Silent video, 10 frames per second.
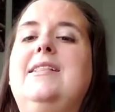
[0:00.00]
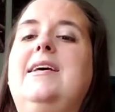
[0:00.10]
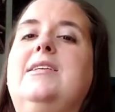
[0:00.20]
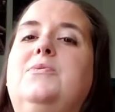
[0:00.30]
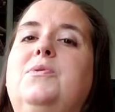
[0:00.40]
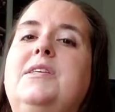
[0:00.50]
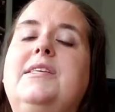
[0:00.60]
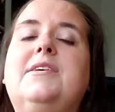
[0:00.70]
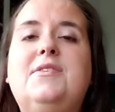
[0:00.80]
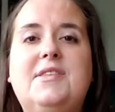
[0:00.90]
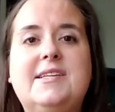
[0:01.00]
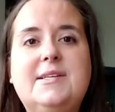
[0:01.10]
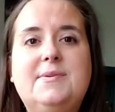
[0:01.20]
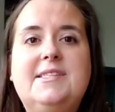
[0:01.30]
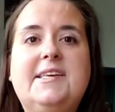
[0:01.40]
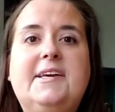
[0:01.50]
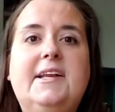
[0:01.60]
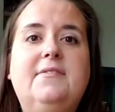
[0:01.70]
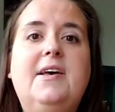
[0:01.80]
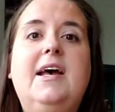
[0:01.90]
That's one of the other things I was thinking
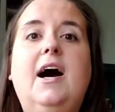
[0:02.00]
of.